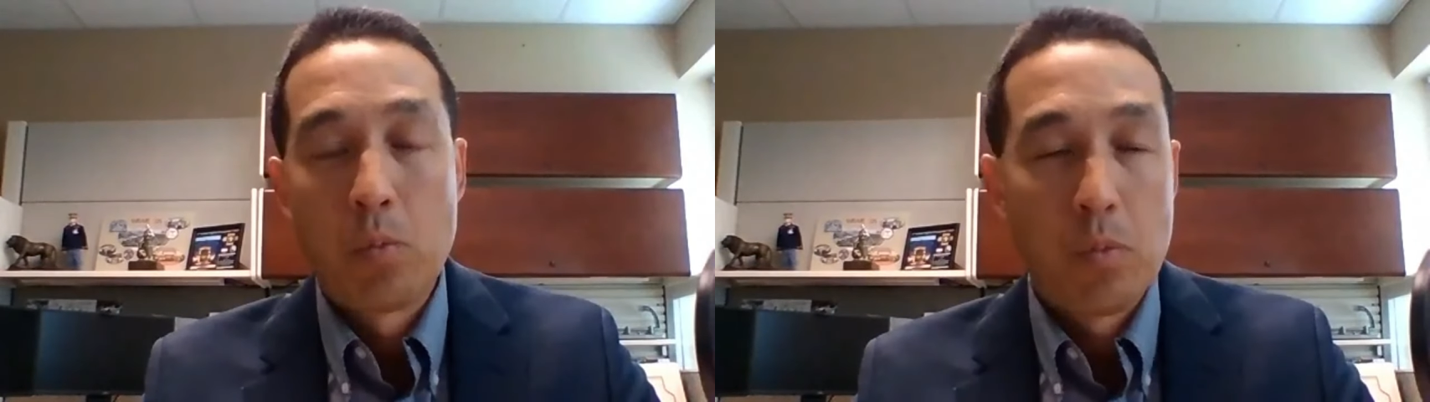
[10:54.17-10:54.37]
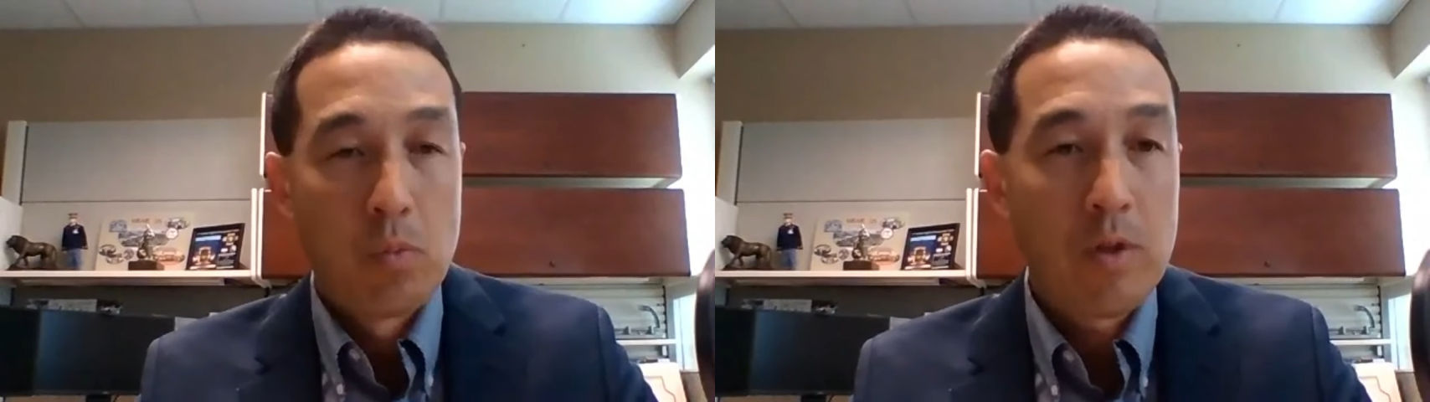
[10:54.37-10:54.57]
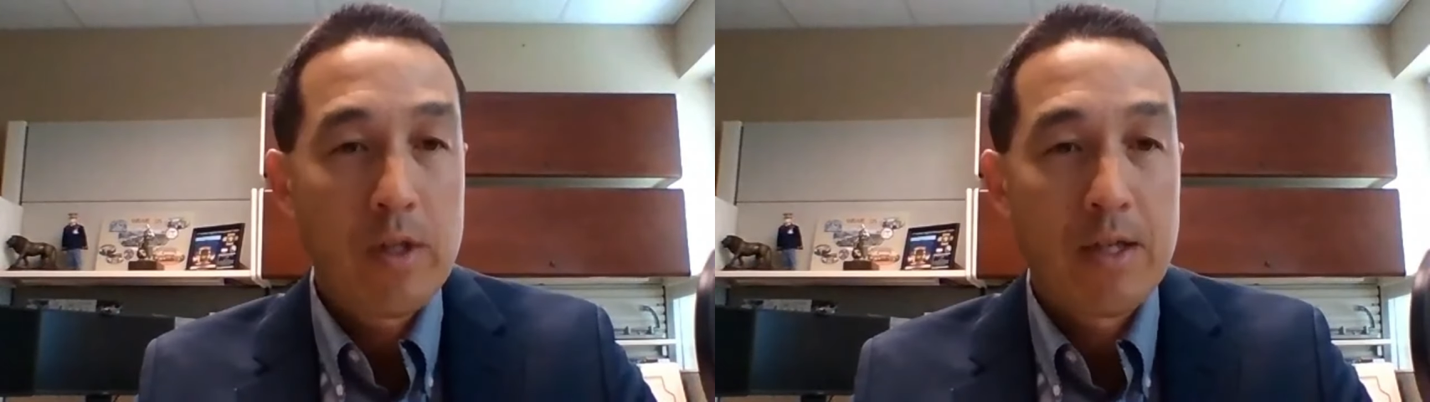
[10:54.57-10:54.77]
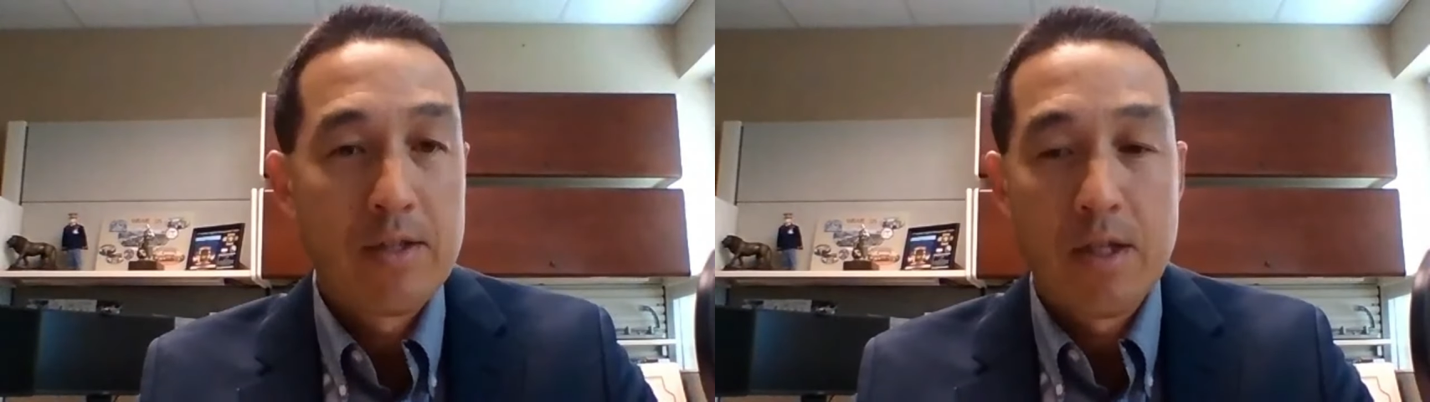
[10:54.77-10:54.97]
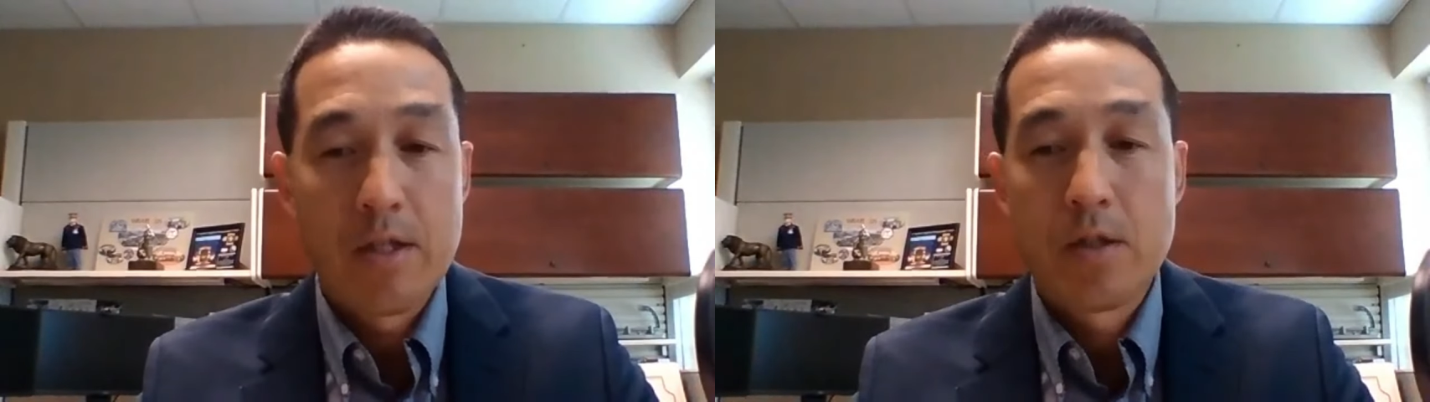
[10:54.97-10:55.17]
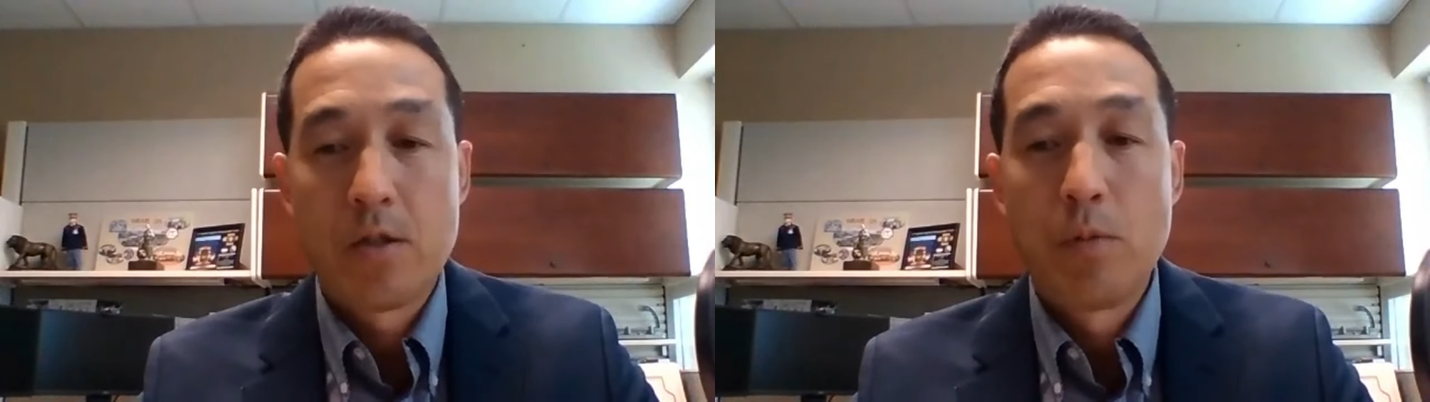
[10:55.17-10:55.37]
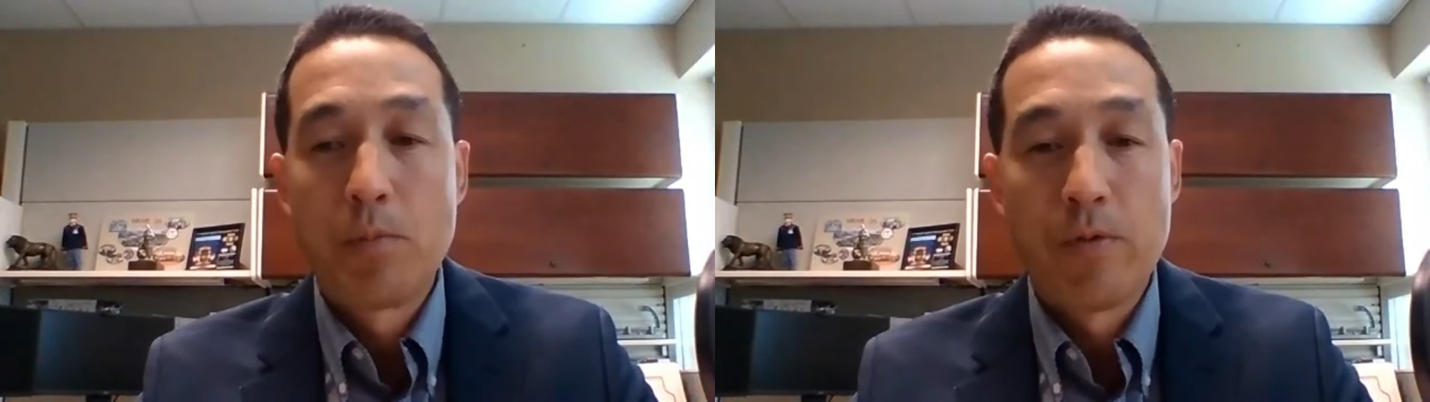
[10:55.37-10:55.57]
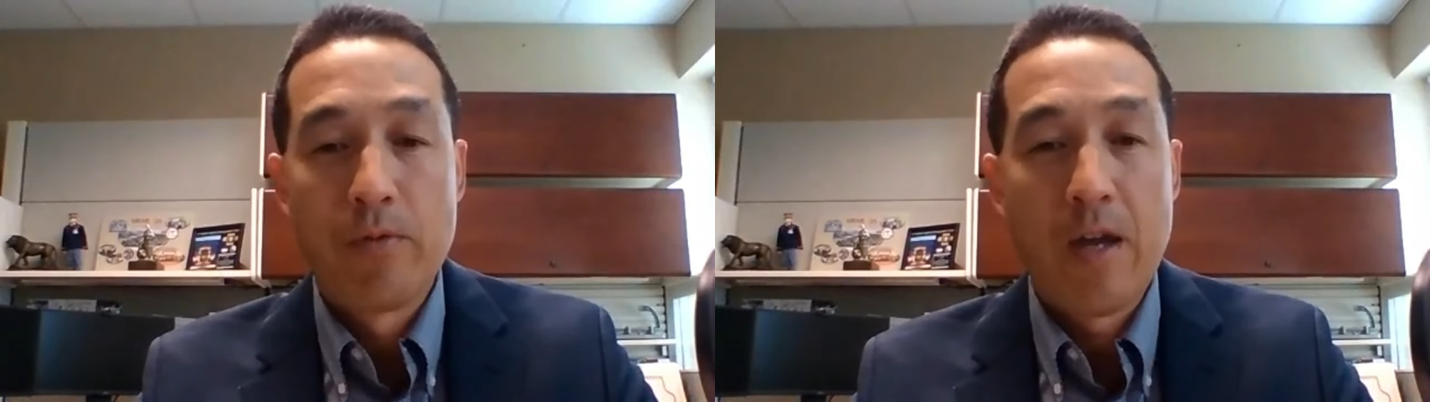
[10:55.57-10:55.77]
really exists to
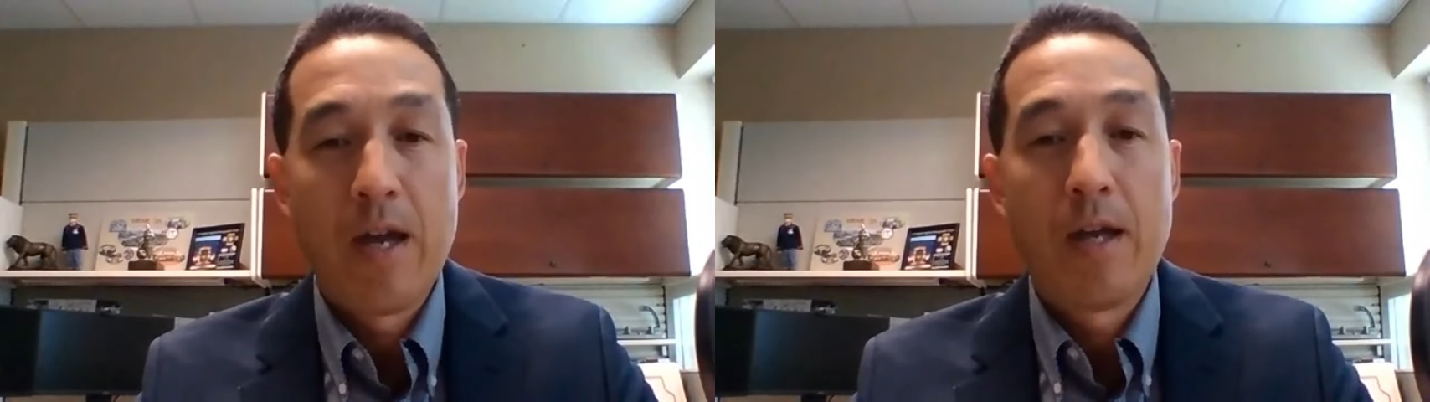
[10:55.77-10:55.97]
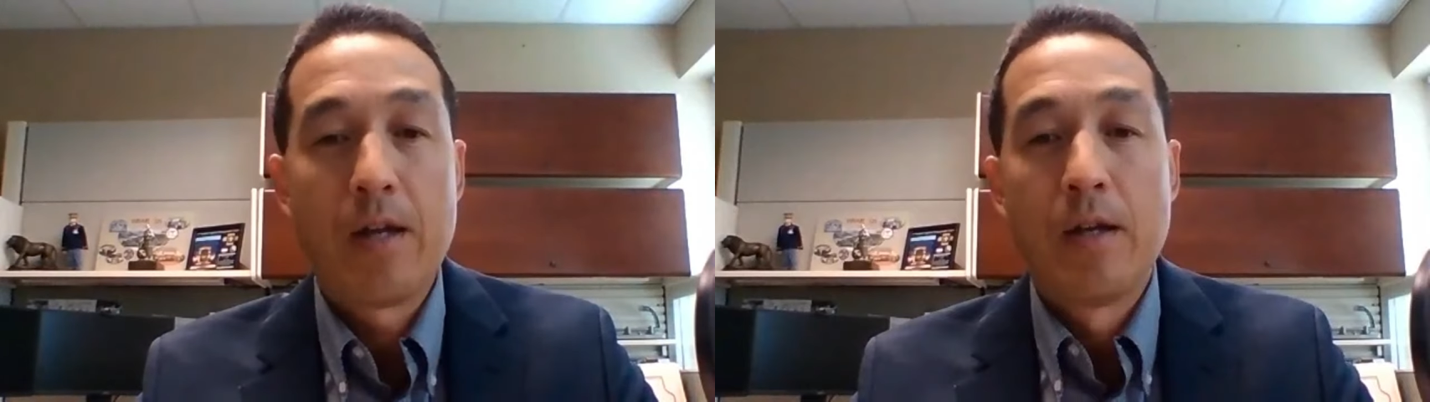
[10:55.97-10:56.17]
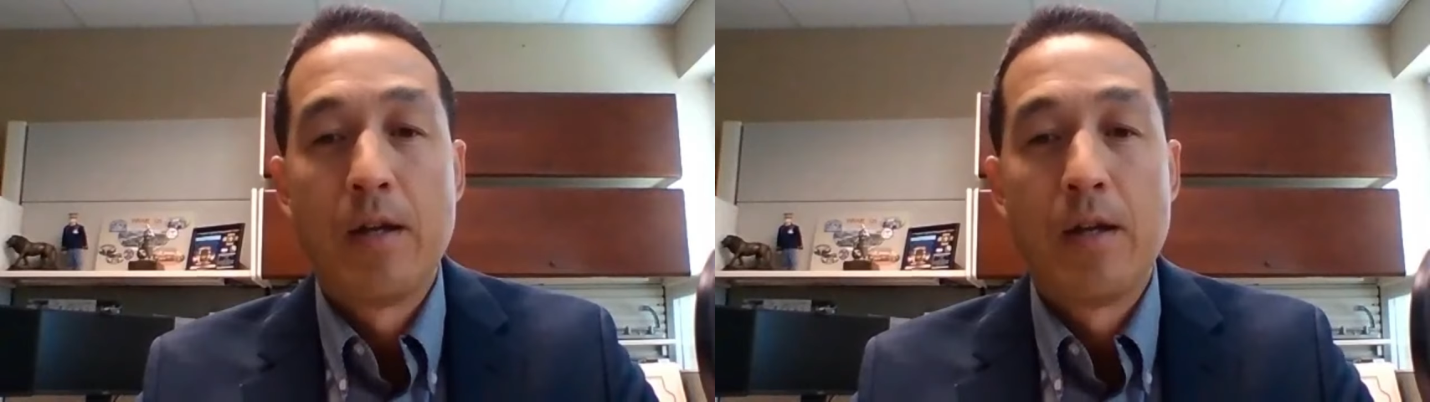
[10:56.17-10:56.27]
prevent